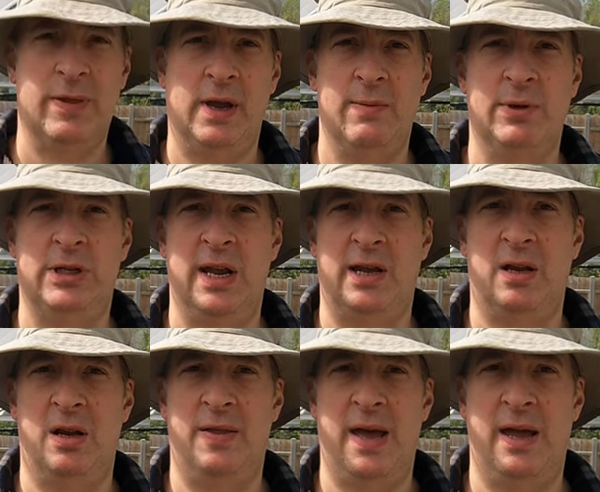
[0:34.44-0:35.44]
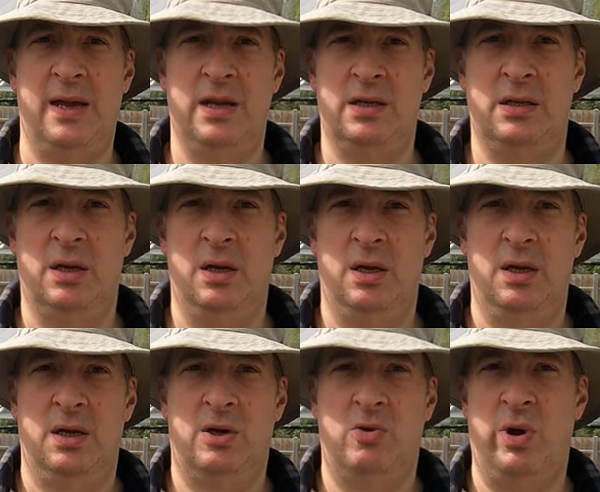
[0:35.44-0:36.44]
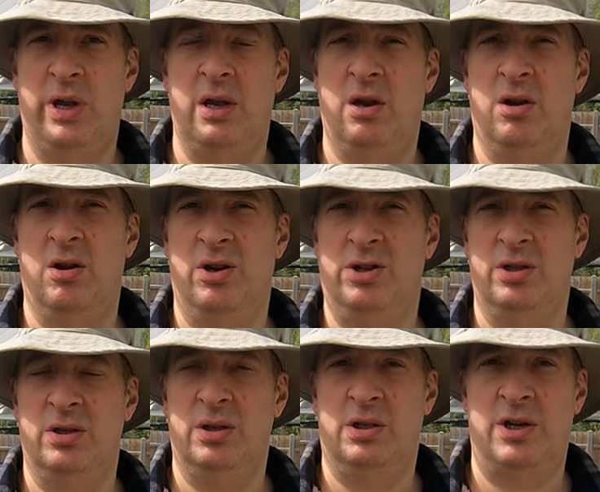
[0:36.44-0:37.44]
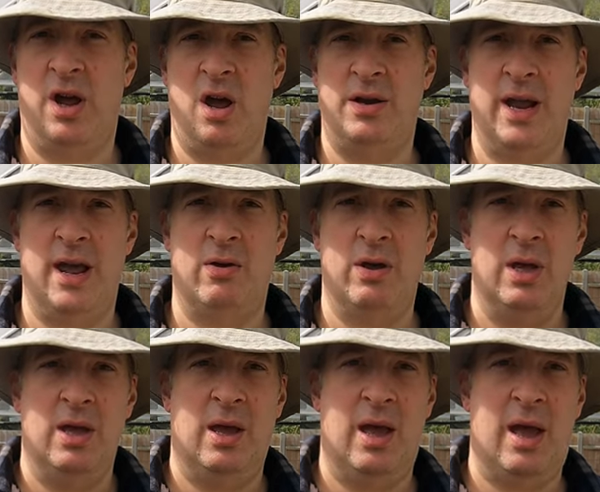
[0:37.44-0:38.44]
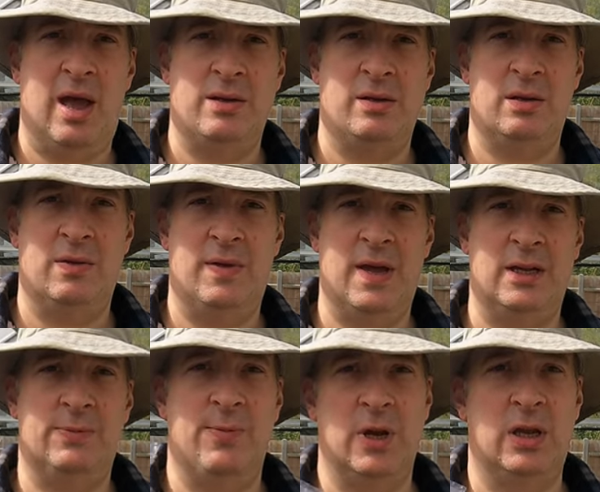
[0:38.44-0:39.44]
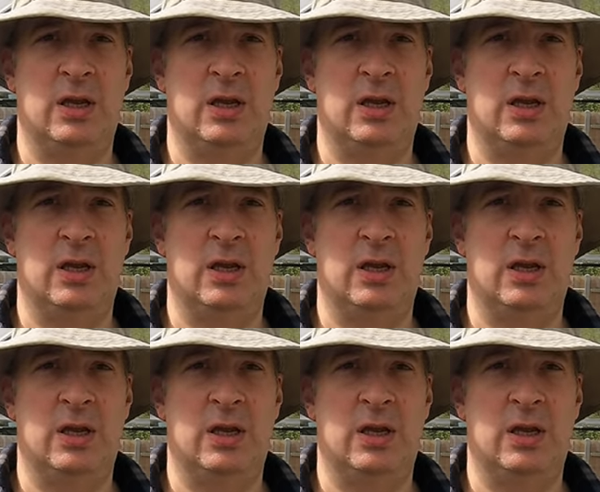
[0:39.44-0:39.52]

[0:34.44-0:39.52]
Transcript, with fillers: thing in particular that is quite urgent to start now and that's my